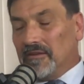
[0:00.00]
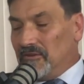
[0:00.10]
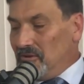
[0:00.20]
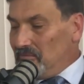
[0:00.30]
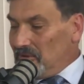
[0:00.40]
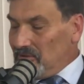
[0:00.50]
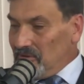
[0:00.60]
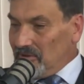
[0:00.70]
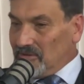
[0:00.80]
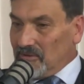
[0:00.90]
During
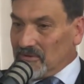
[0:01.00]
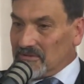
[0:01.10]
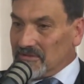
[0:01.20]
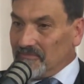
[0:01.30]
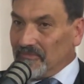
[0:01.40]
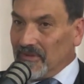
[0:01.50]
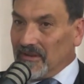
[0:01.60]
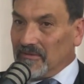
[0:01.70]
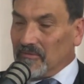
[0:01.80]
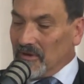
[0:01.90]
the talks,
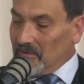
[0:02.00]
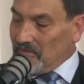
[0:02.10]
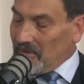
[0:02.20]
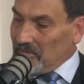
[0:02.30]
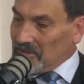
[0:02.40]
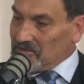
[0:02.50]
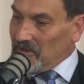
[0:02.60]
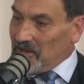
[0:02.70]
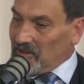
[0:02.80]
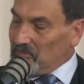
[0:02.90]
when I'm
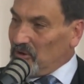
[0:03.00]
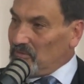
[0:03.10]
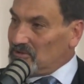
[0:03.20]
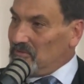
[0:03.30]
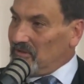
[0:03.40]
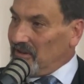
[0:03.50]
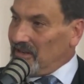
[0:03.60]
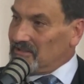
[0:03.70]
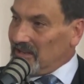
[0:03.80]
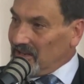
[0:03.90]
explaining the purpose, method,
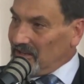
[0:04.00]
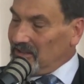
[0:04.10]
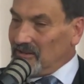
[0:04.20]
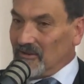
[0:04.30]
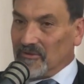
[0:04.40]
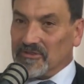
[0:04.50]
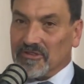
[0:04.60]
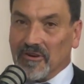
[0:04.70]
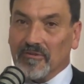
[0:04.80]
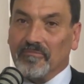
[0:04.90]
end state, and I did it on the
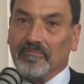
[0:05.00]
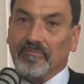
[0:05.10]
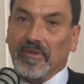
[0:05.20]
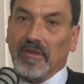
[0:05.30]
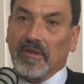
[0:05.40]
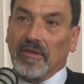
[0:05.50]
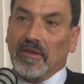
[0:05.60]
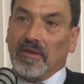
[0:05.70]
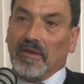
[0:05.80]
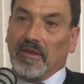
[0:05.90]
show,
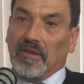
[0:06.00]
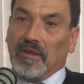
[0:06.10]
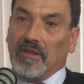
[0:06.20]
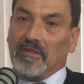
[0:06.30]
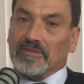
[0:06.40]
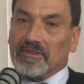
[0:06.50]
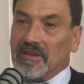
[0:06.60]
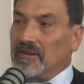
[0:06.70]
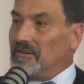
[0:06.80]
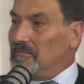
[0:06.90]
and there's an
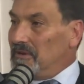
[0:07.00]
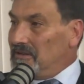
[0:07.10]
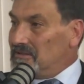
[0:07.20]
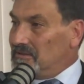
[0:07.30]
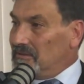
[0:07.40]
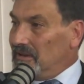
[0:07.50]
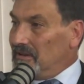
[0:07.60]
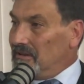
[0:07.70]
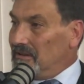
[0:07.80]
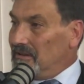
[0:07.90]
end and a means to an end.